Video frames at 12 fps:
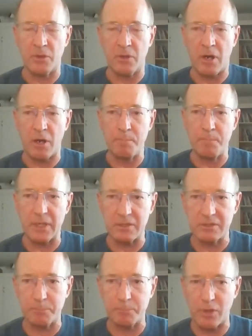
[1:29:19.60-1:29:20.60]
our
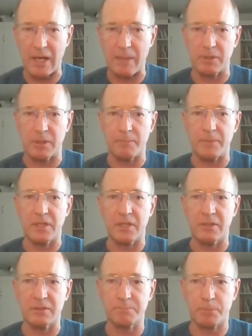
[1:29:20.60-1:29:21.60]
biggest problem
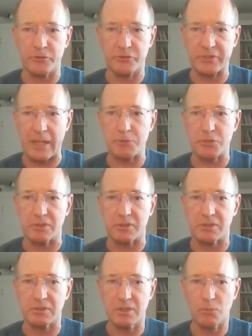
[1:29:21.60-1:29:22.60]
is
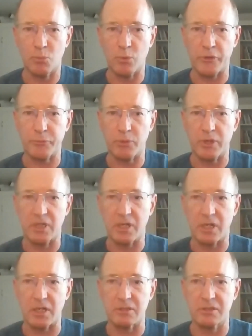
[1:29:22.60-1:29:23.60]
perceptional with
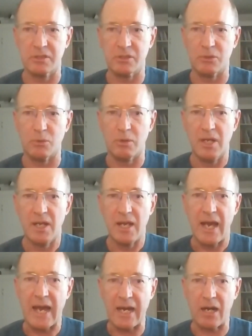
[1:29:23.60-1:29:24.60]
regard to
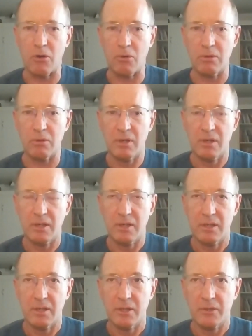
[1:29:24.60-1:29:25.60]
how
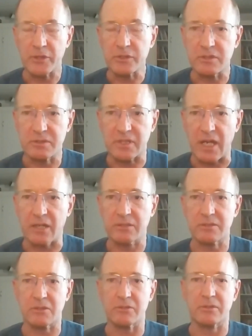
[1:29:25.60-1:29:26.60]
the
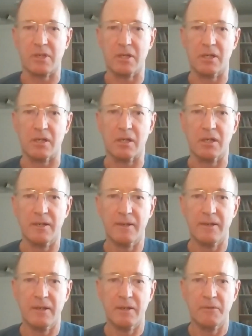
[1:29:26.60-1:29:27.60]
disasters occur,
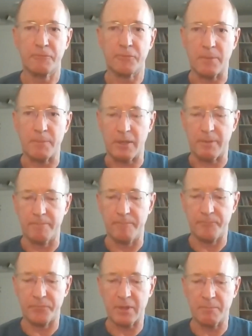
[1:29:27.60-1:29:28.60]

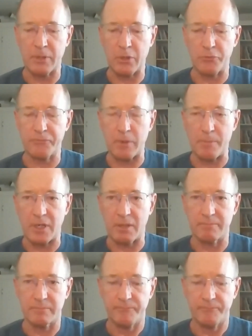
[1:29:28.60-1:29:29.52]
both from a